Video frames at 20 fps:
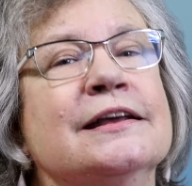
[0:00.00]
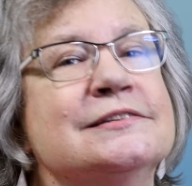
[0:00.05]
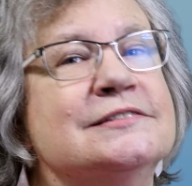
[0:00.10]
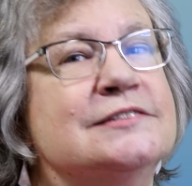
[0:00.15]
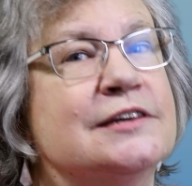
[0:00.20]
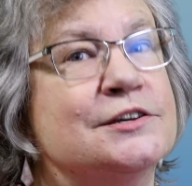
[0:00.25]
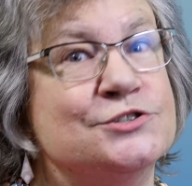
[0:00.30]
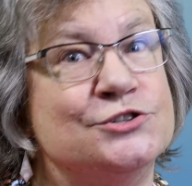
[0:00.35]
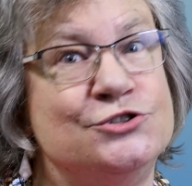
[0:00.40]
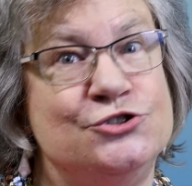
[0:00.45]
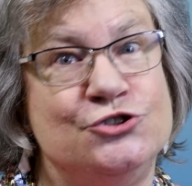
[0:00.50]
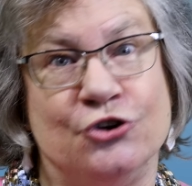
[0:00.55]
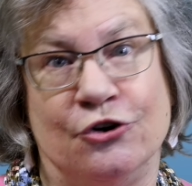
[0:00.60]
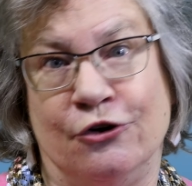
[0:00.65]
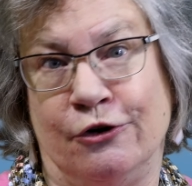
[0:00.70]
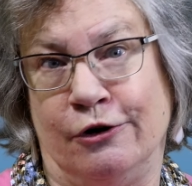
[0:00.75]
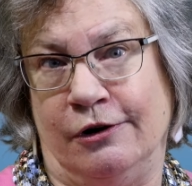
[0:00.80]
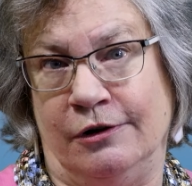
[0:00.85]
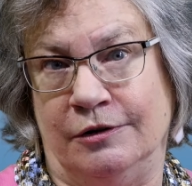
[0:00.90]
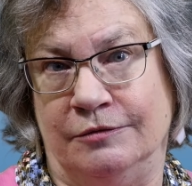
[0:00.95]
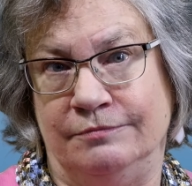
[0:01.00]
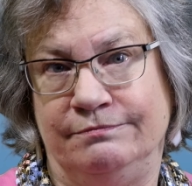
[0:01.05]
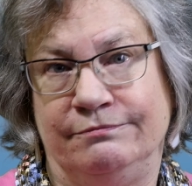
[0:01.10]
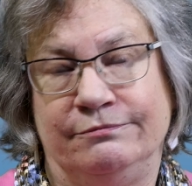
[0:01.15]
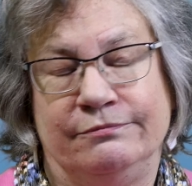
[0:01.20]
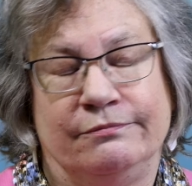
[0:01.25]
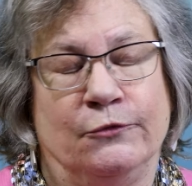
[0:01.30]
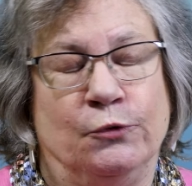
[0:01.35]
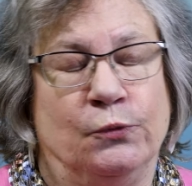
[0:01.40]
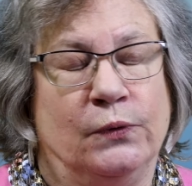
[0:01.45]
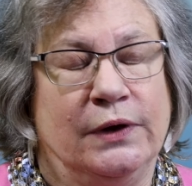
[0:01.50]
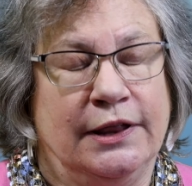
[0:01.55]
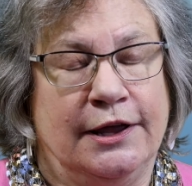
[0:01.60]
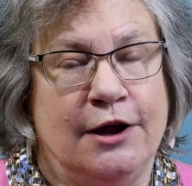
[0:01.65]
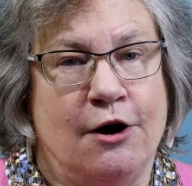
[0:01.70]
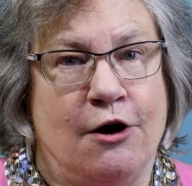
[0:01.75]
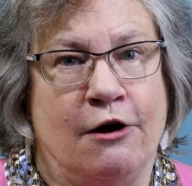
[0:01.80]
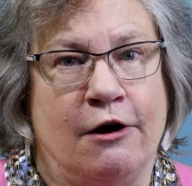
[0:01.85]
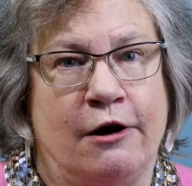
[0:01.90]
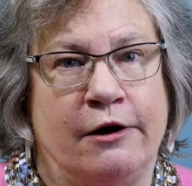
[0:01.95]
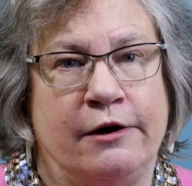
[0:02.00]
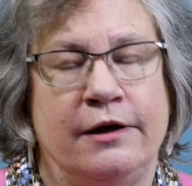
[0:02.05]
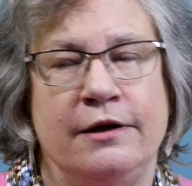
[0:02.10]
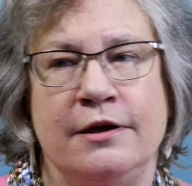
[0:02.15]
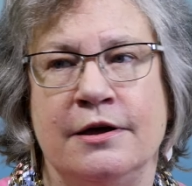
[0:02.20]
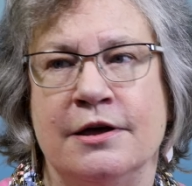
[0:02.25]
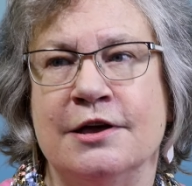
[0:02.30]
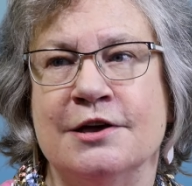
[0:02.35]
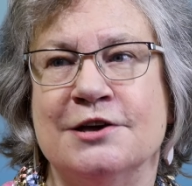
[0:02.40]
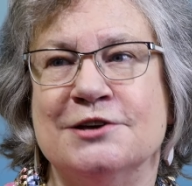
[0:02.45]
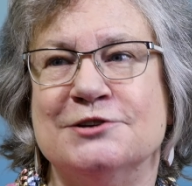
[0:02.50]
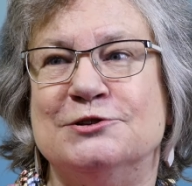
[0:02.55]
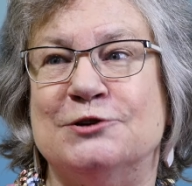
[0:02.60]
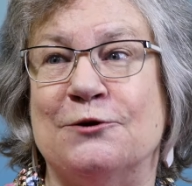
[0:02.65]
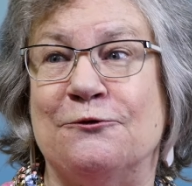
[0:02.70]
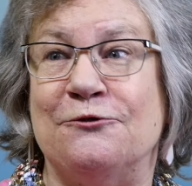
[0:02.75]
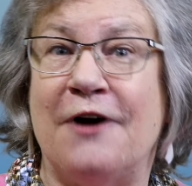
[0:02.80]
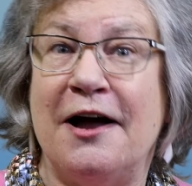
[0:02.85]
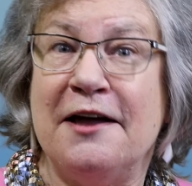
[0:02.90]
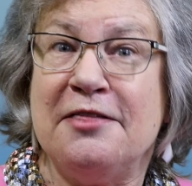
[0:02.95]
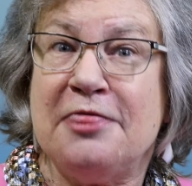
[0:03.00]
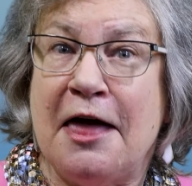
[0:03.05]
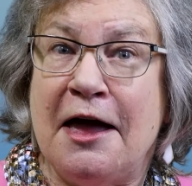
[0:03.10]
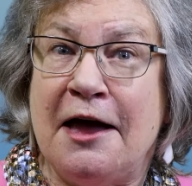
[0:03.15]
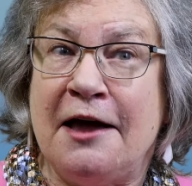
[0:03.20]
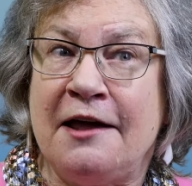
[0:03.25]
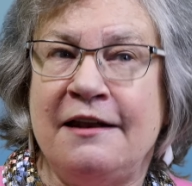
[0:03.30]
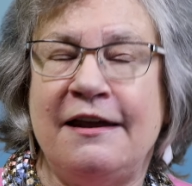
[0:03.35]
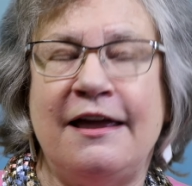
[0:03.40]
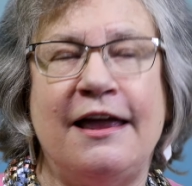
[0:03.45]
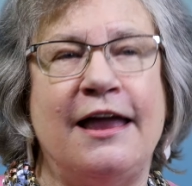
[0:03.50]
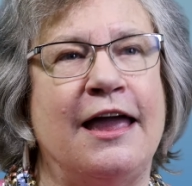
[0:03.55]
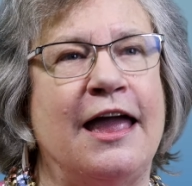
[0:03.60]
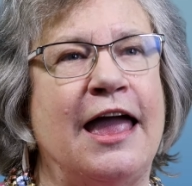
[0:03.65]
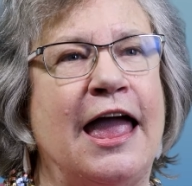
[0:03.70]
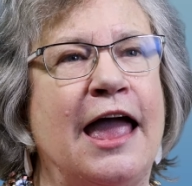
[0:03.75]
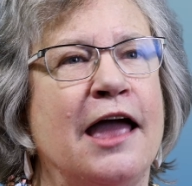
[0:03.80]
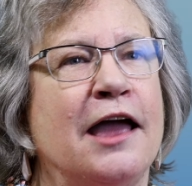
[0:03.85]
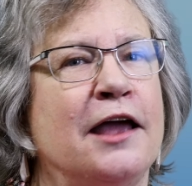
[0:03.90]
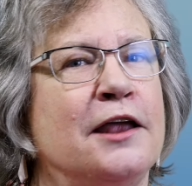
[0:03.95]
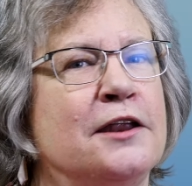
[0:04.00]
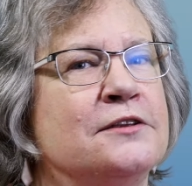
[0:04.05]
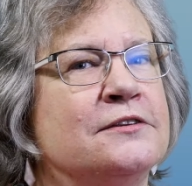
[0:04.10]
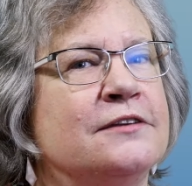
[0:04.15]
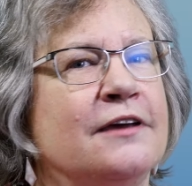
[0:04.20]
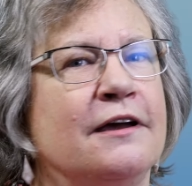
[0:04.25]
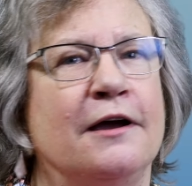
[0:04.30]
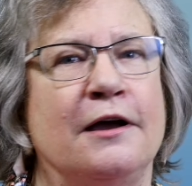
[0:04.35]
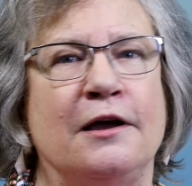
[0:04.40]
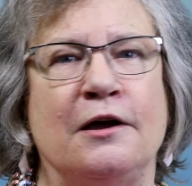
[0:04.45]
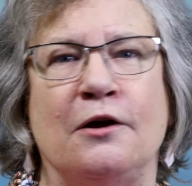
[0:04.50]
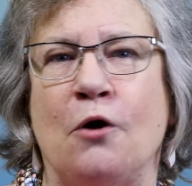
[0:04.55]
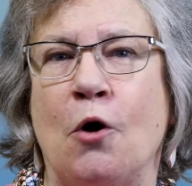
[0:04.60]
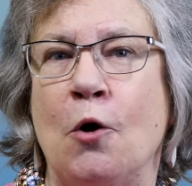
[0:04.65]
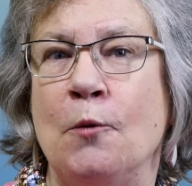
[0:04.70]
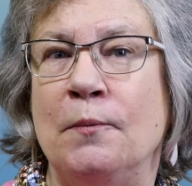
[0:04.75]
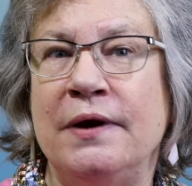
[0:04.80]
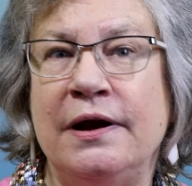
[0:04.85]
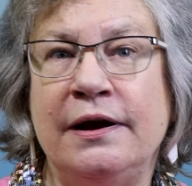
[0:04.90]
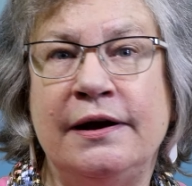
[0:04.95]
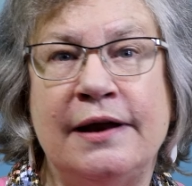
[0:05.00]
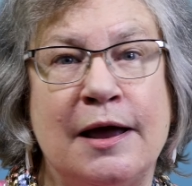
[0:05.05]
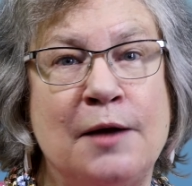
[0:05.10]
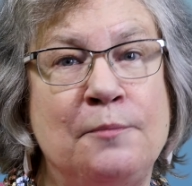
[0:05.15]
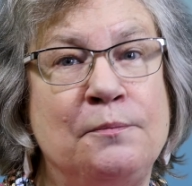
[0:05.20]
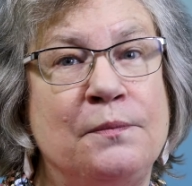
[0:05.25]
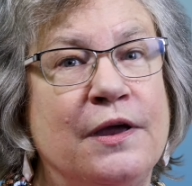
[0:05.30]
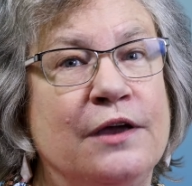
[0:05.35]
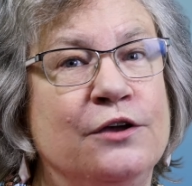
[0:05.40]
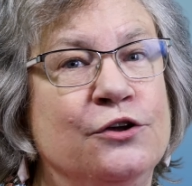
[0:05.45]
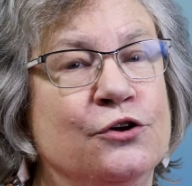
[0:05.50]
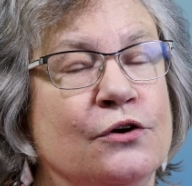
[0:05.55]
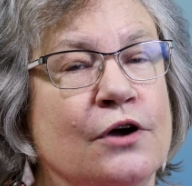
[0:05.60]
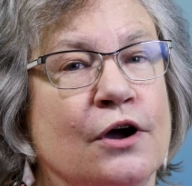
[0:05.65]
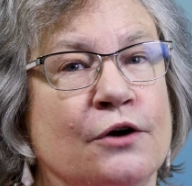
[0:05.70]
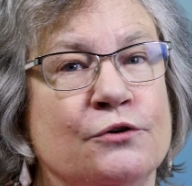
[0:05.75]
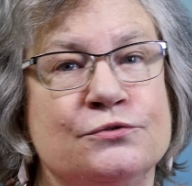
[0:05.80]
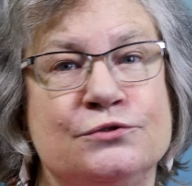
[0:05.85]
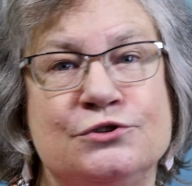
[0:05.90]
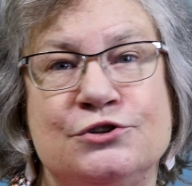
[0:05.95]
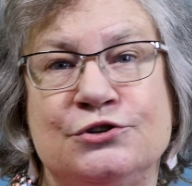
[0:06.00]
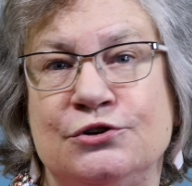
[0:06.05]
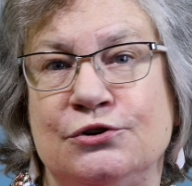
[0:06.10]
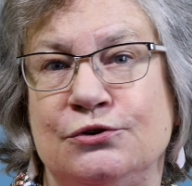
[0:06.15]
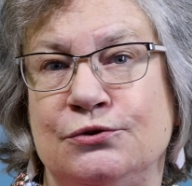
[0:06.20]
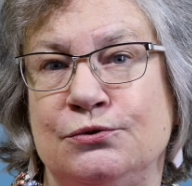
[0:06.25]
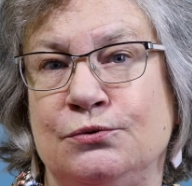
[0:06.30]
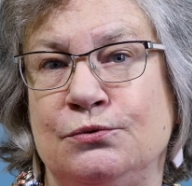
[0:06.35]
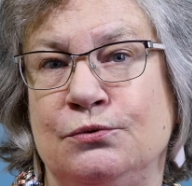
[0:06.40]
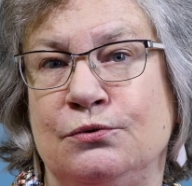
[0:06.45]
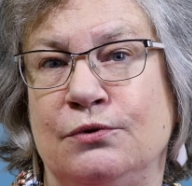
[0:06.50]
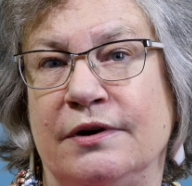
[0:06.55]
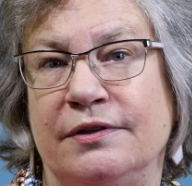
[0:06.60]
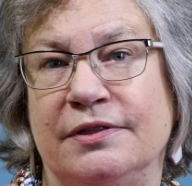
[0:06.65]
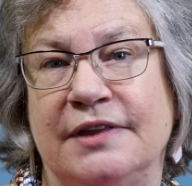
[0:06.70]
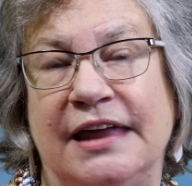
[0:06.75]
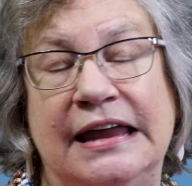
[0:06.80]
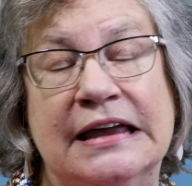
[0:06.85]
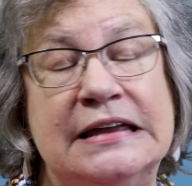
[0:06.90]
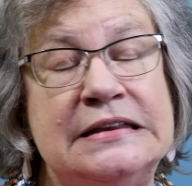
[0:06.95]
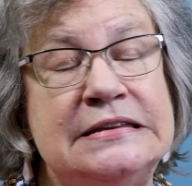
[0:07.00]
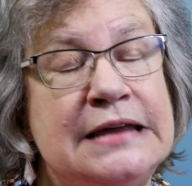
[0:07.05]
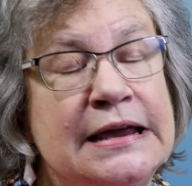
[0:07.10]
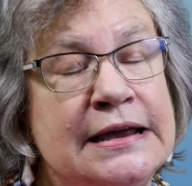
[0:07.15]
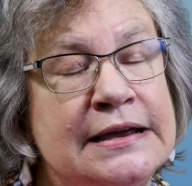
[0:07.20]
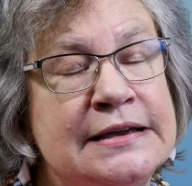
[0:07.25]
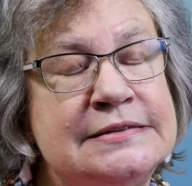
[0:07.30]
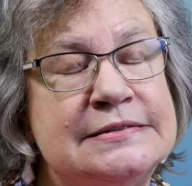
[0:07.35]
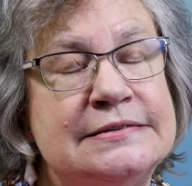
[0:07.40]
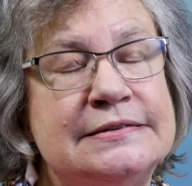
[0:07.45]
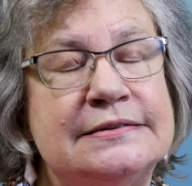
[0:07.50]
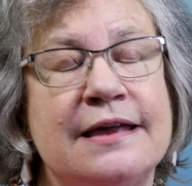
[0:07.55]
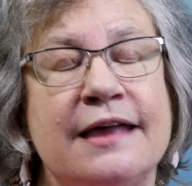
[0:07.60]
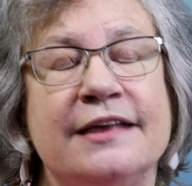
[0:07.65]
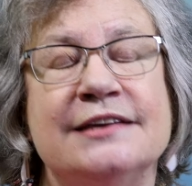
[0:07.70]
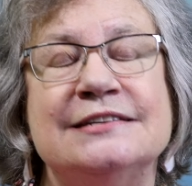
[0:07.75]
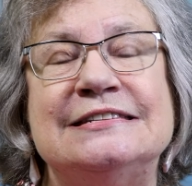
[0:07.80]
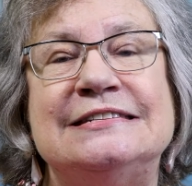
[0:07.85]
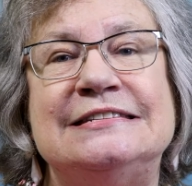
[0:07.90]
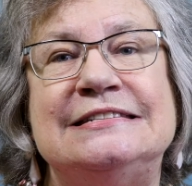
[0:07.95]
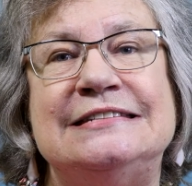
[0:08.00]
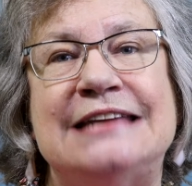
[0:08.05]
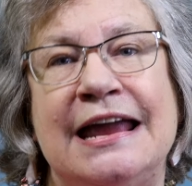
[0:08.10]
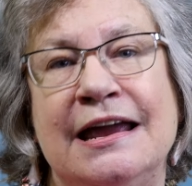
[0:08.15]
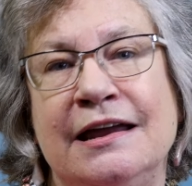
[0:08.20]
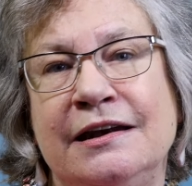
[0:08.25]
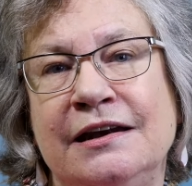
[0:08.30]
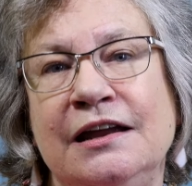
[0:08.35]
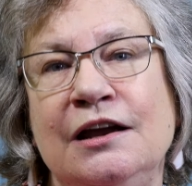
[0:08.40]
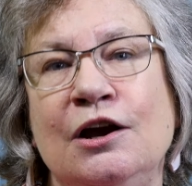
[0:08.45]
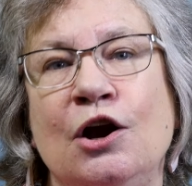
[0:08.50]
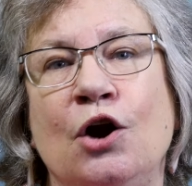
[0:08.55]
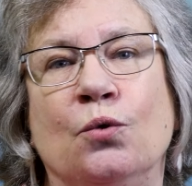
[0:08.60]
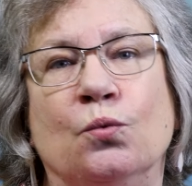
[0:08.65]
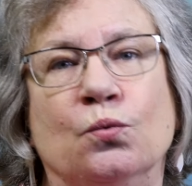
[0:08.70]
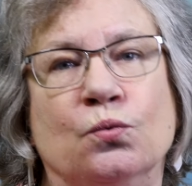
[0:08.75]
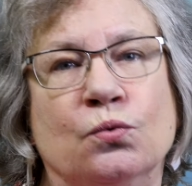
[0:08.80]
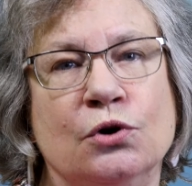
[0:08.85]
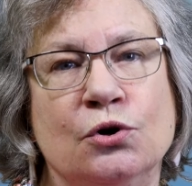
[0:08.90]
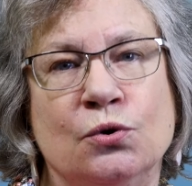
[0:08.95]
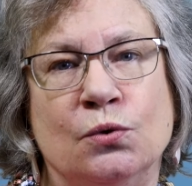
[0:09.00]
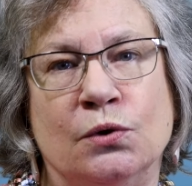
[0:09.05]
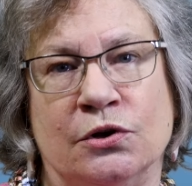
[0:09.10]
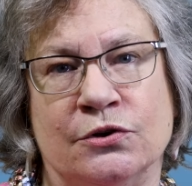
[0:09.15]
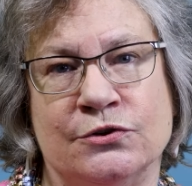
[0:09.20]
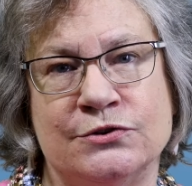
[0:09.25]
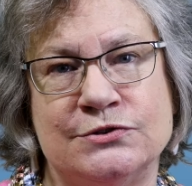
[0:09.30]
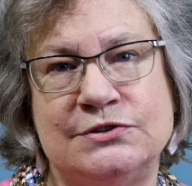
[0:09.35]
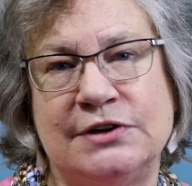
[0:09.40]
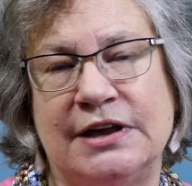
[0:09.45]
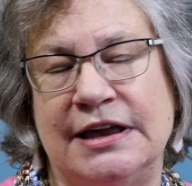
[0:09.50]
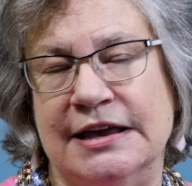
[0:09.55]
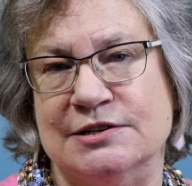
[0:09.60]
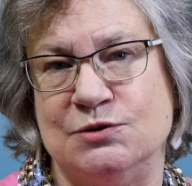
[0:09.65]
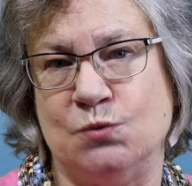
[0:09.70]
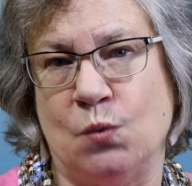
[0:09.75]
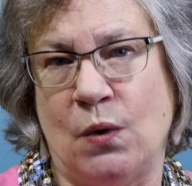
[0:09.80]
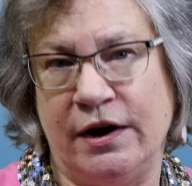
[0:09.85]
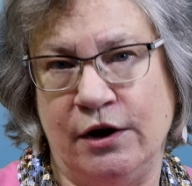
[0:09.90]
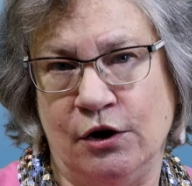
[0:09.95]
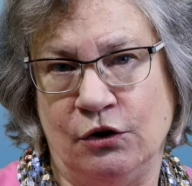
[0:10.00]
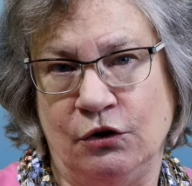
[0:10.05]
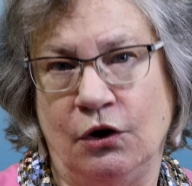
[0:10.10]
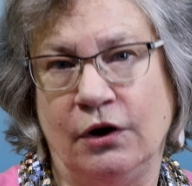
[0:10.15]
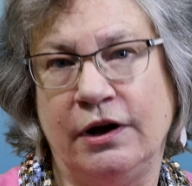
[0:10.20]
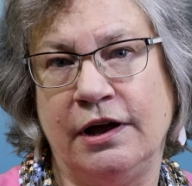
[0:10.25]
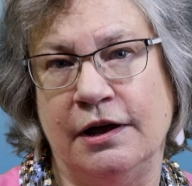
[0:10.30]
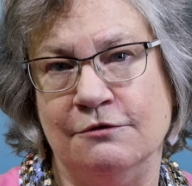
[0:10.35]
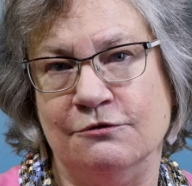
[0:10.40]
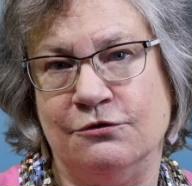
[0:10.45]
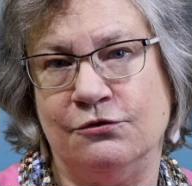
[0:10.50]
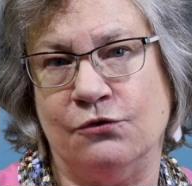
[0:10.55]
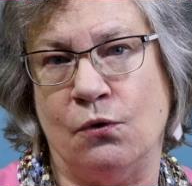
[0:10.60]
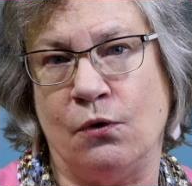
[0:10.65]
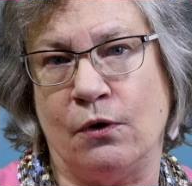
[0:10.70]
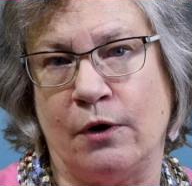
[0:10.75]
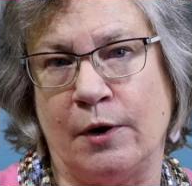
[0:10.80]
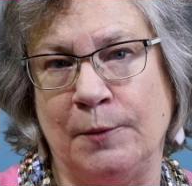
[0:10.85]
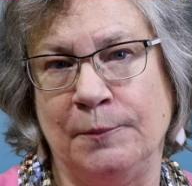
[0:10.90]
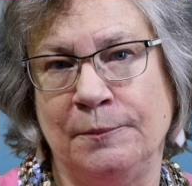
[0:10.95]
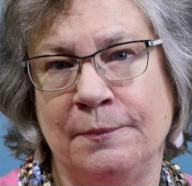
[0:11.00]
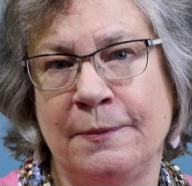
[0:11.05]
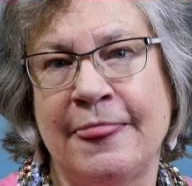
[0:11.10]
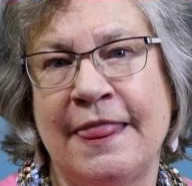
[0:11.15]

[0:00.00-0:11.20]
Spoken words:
It says journal, really hard. So find that and open it up. You go to the index. Standing rules is what you're looking for.